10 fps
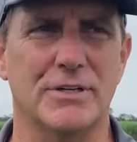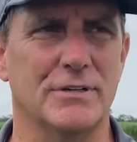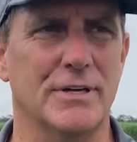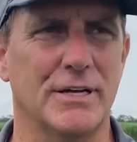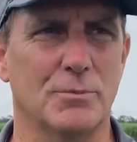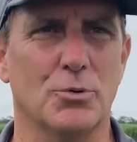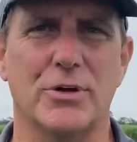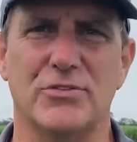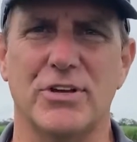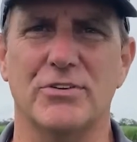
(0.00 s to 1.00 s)
And in
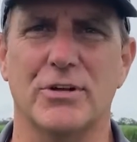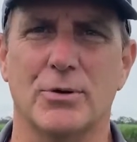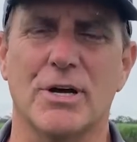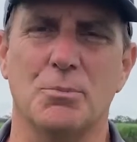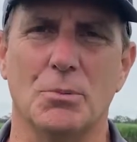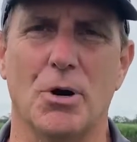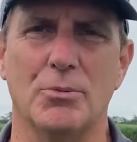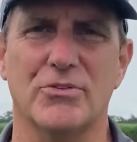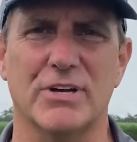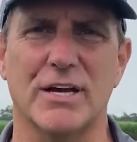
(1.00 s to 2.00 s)
preseason, there were a couple
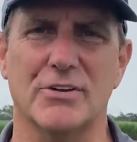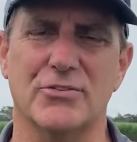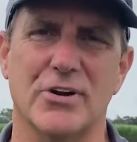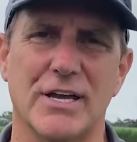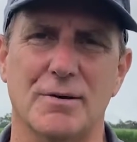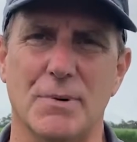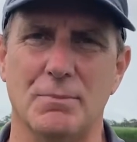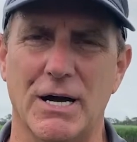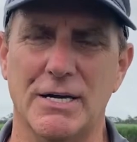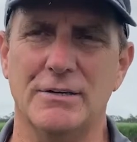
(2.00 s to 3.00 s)
moments that kind of stuck out in my
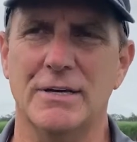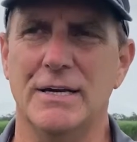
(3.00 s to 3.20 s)
mind.